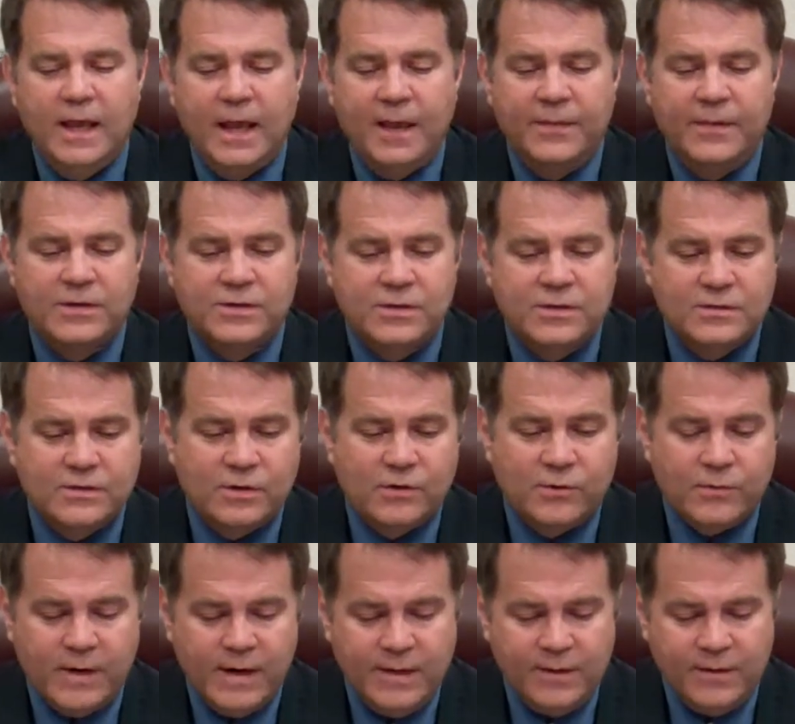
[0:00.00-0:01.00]
and this is a
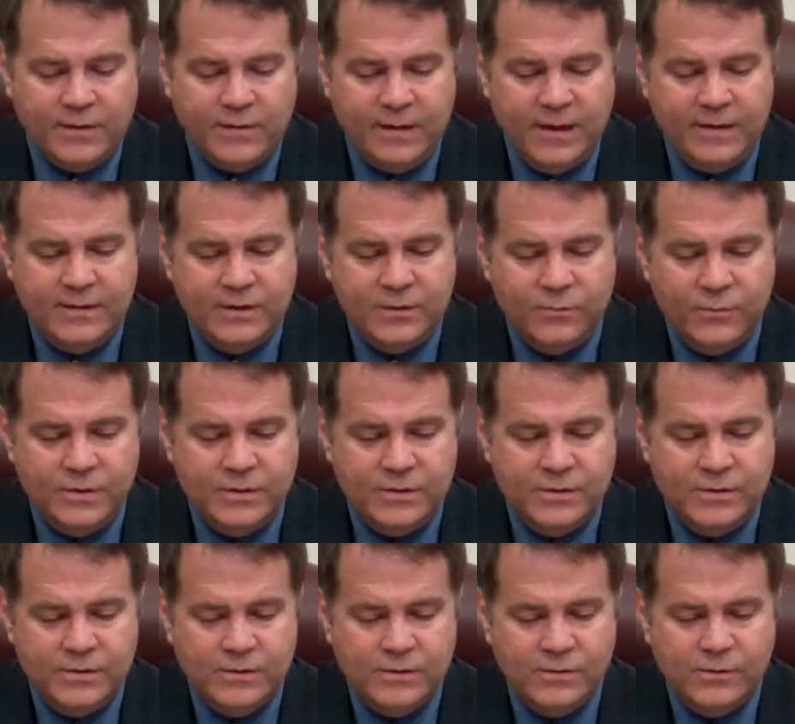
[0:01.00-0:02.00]
great thing that we
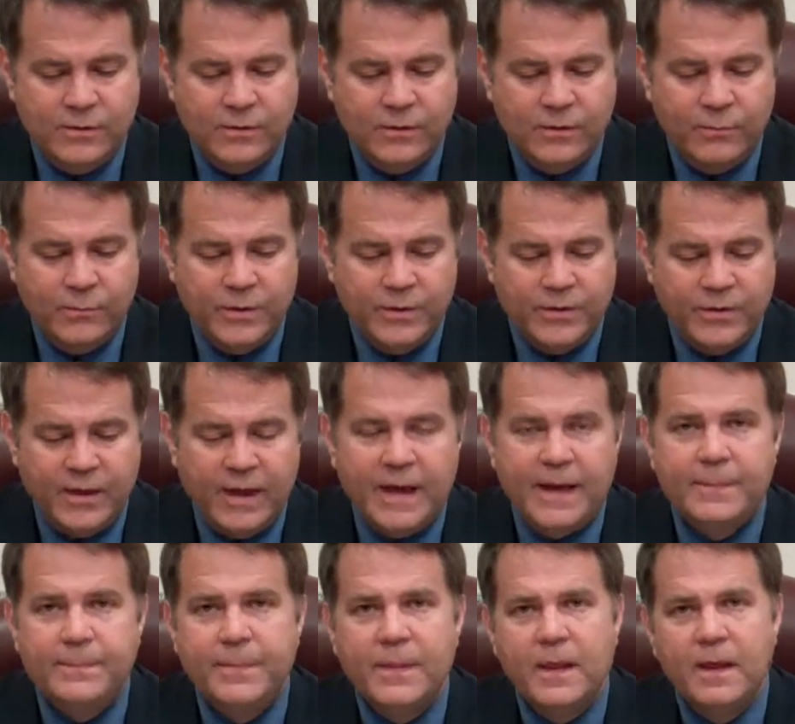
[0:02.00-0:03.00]
do with
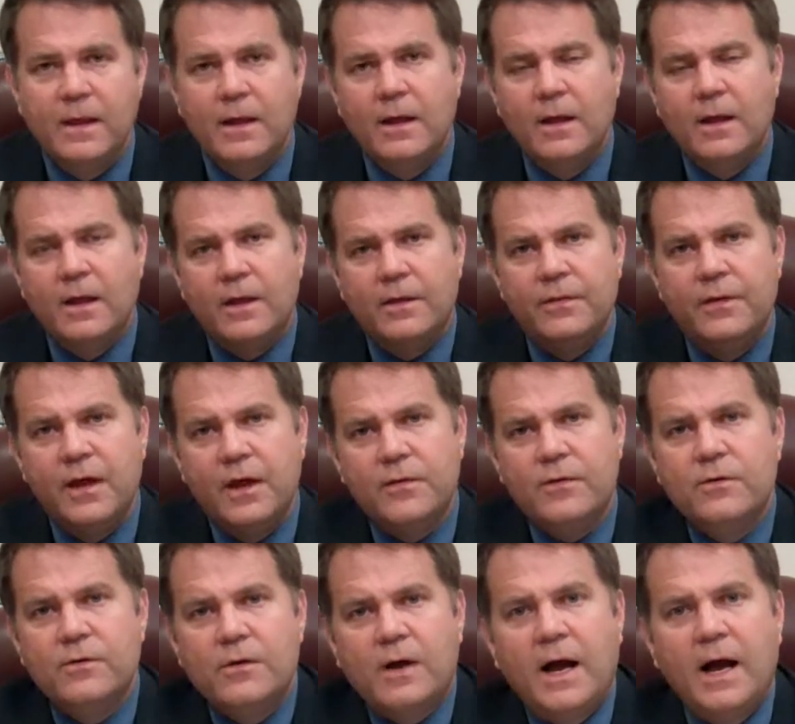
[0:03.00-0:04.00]
that. The
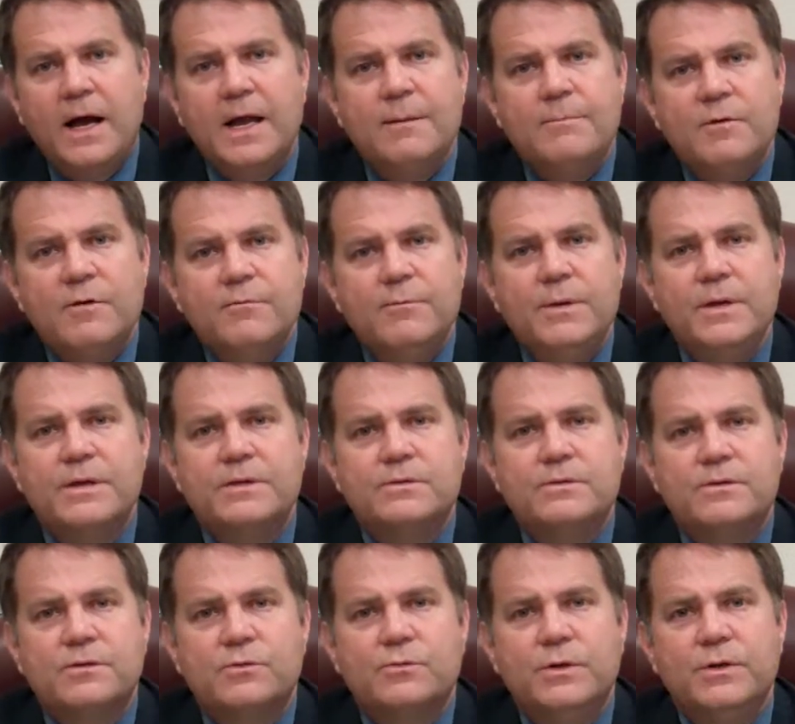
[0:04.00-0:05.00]
other item of
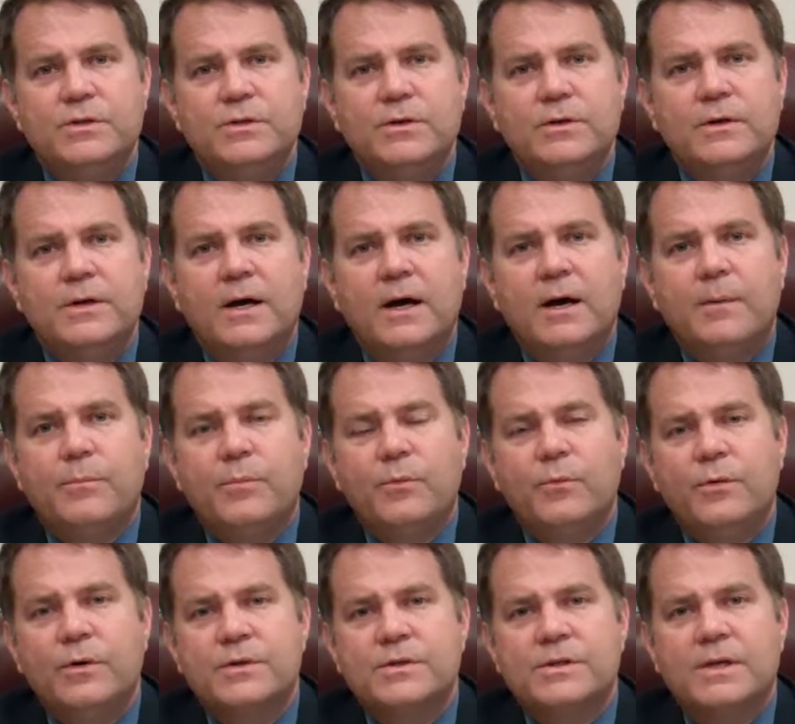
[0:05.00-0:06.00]
business we took up
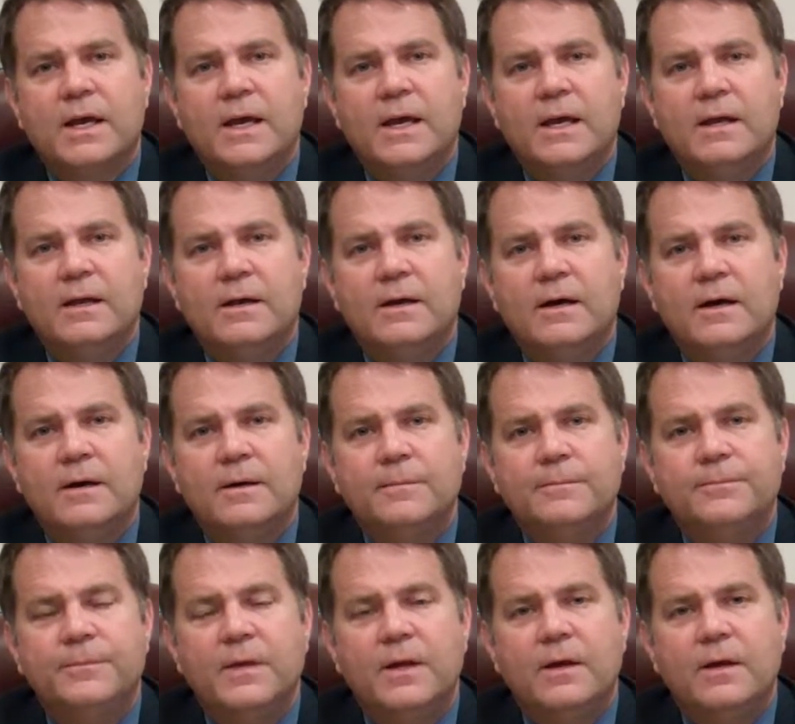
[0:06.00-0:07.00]
was a
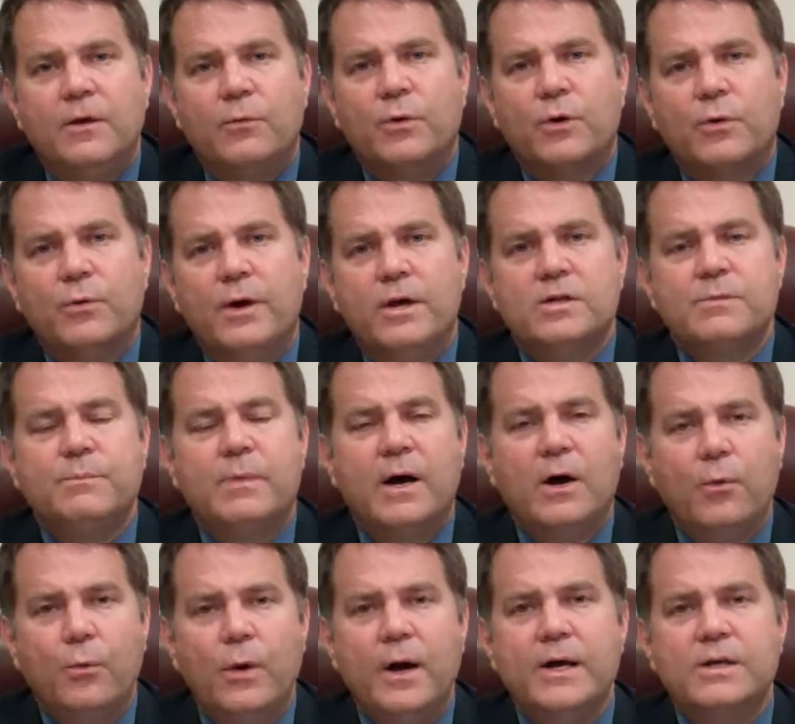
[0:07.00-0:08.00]
request
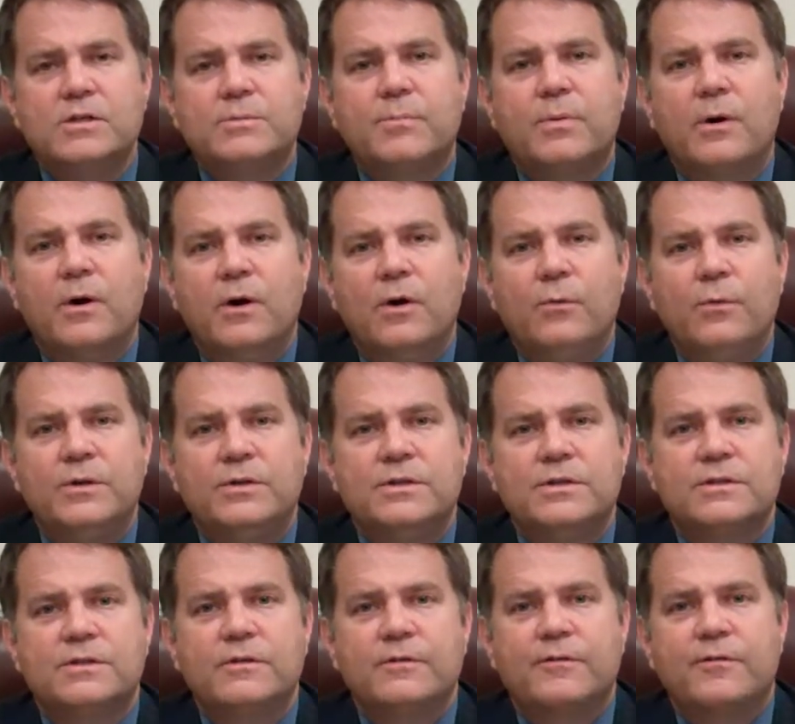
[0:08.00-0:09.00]
by Waste Pro, which
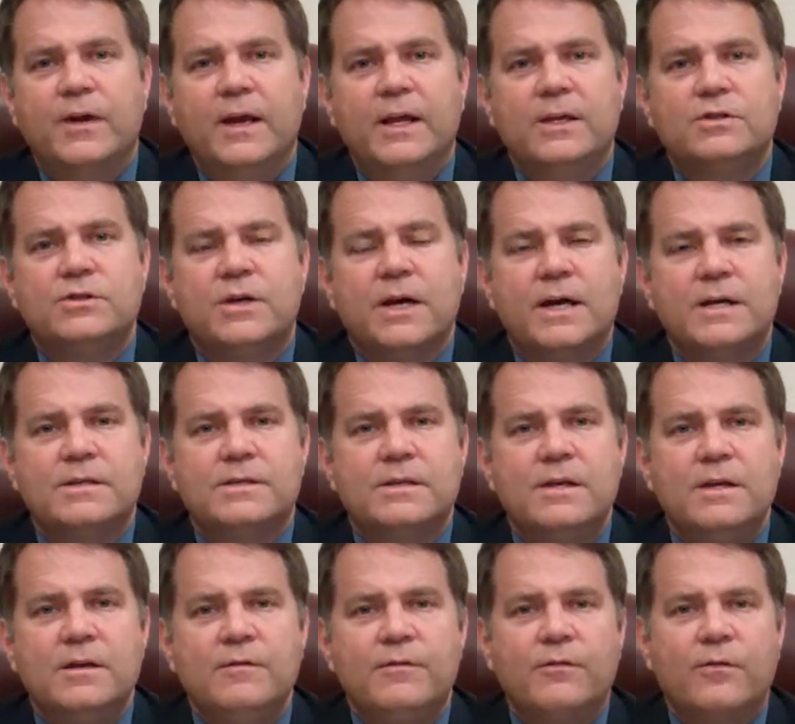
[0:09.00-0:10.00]
is the
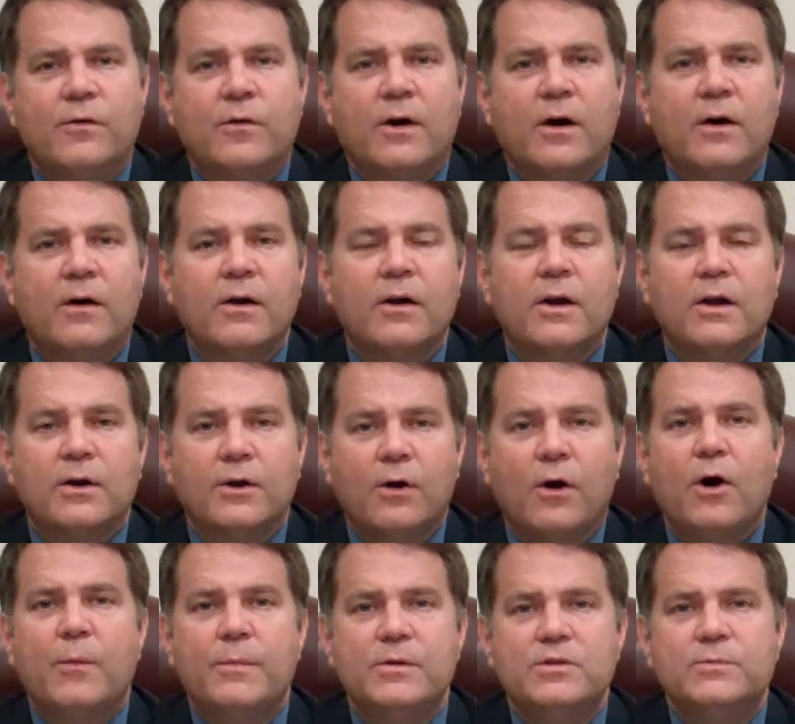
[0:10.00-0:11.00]
franchisee for our
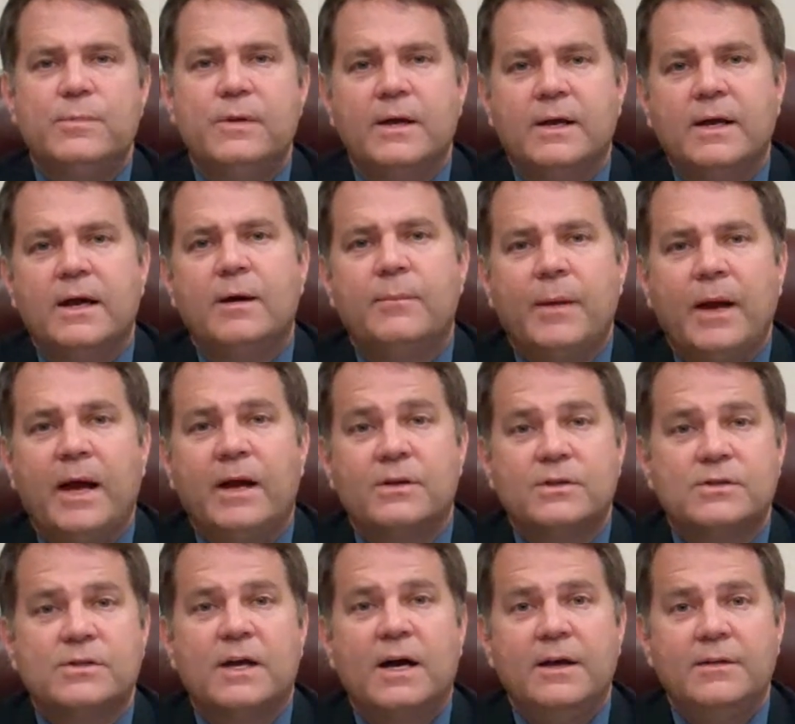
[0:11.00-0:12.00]
garbage pickup
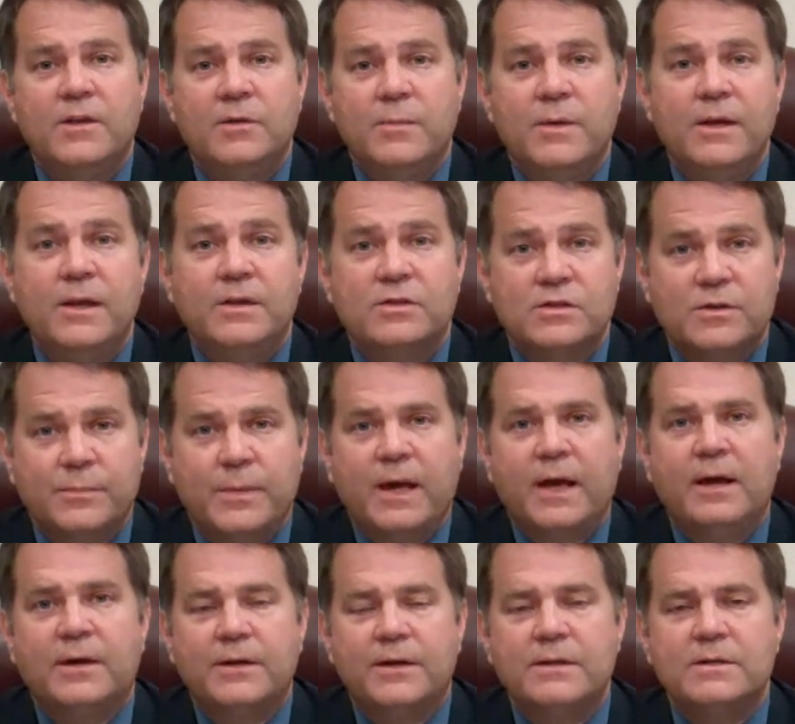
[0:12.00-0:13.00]
outside the
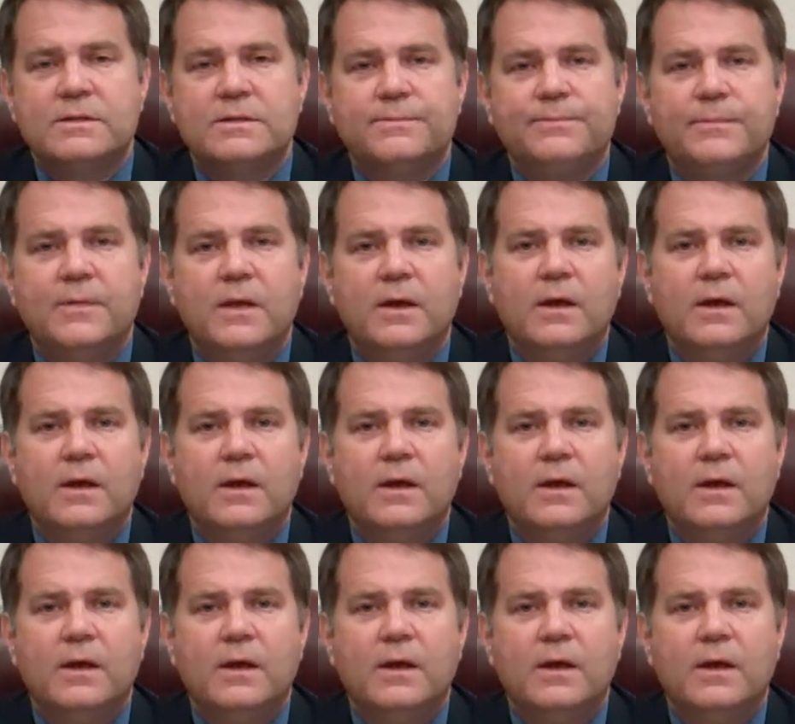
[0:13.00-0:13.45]
municipalities.